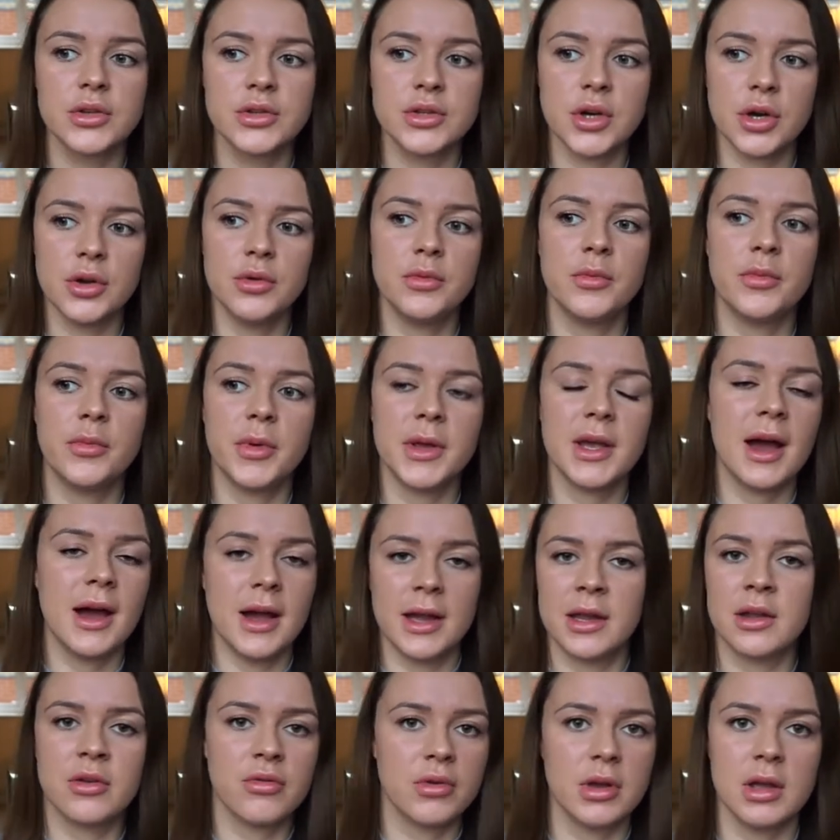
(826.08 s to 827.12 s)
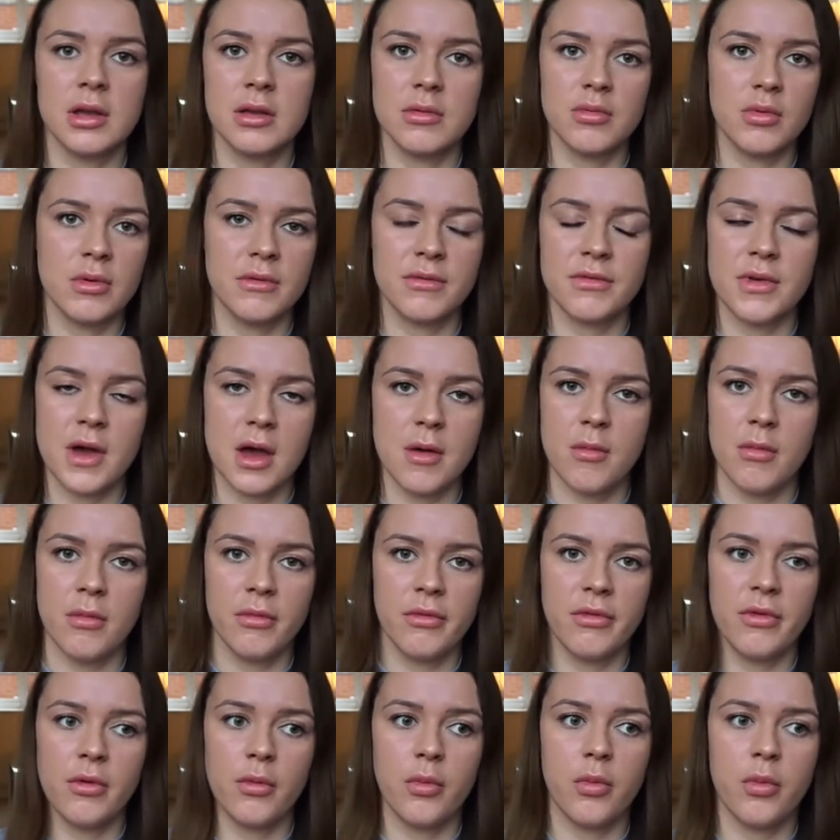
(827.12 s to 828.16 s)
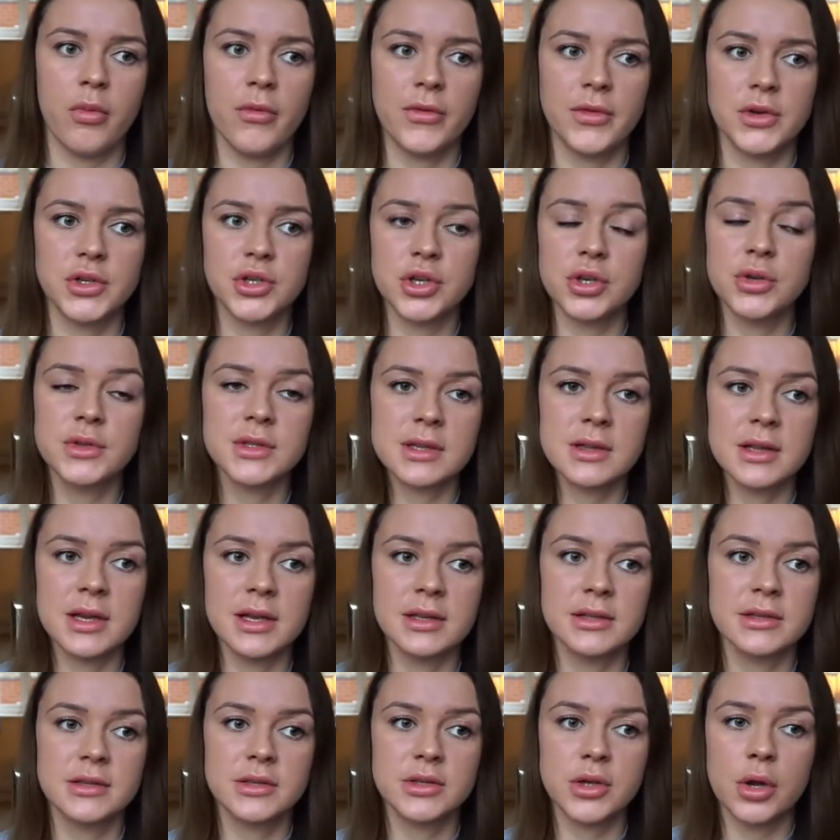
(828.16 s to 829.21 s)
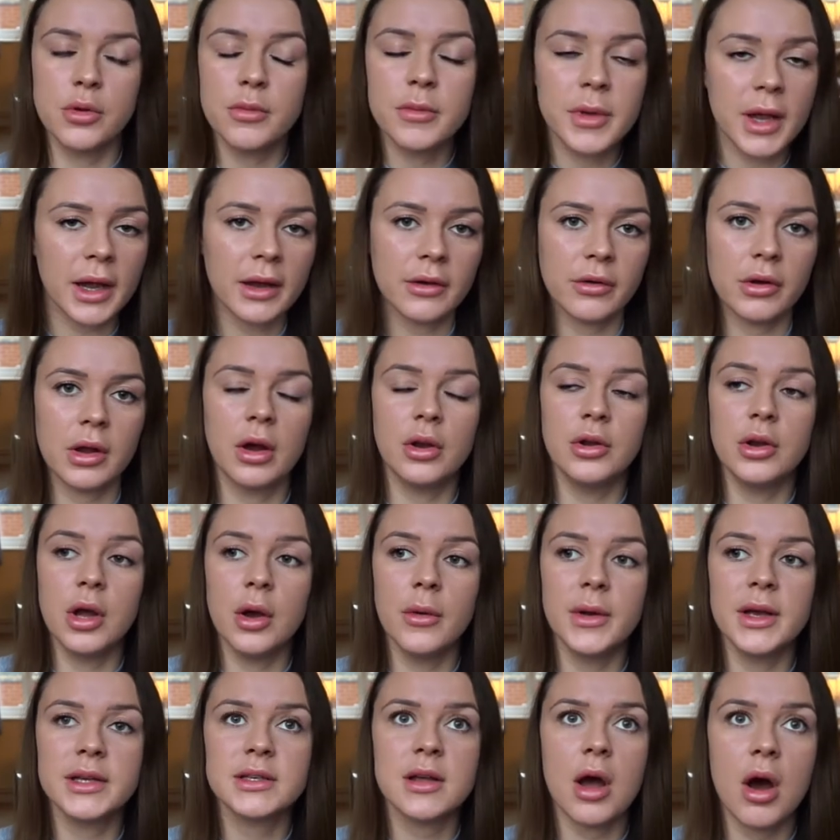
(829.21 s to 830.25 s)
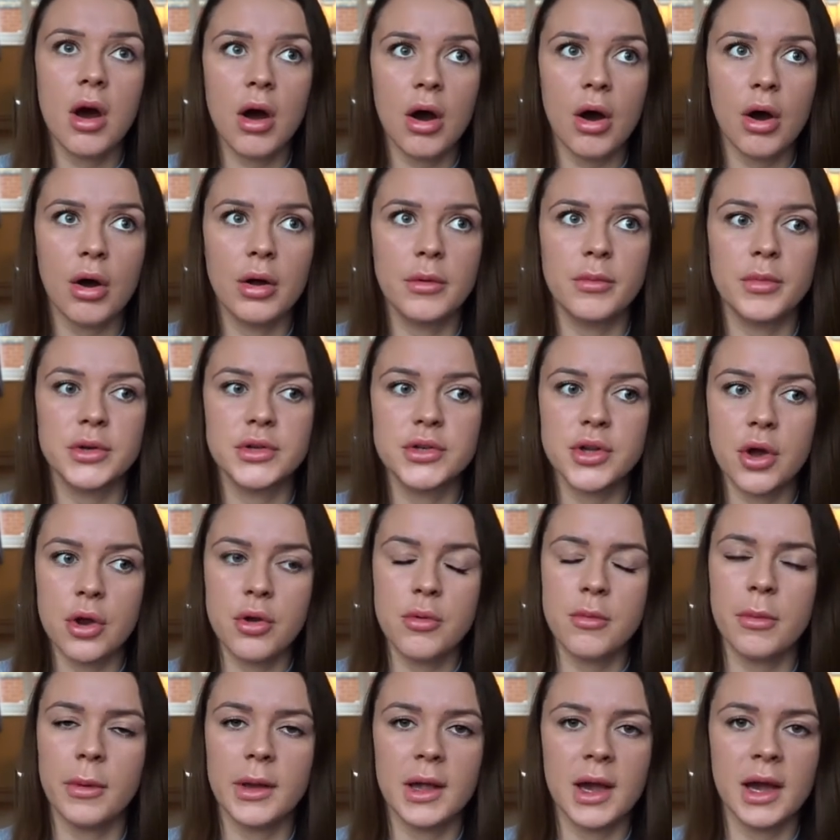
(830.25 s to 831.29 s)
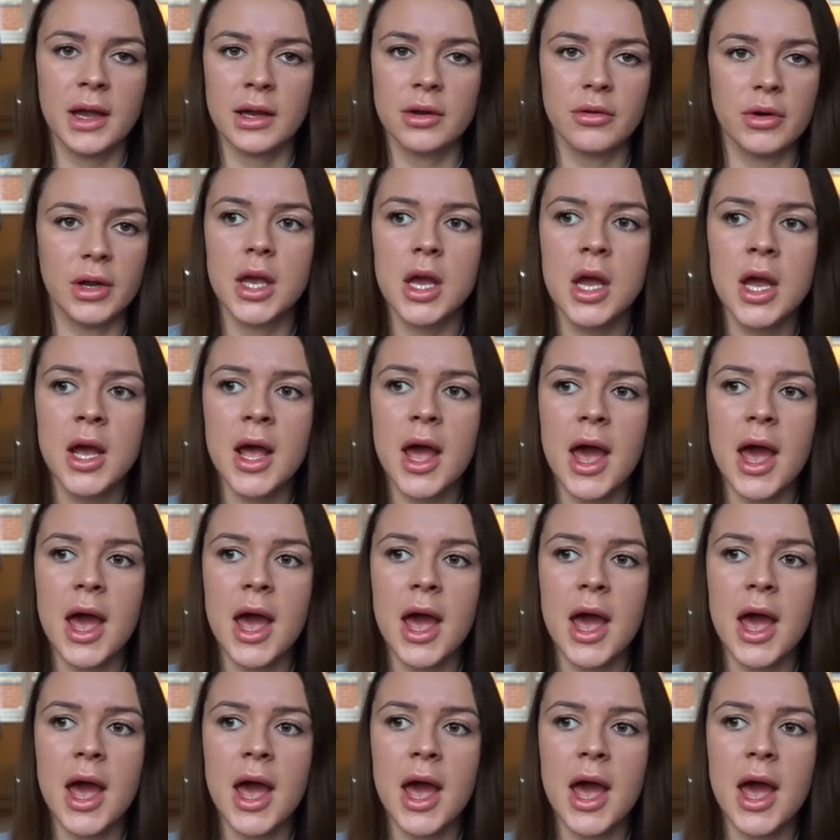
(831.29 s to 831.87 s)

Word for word: Don't be angry with them for, for choosing this. Don't be angry. I know it's hard, but don't be angry.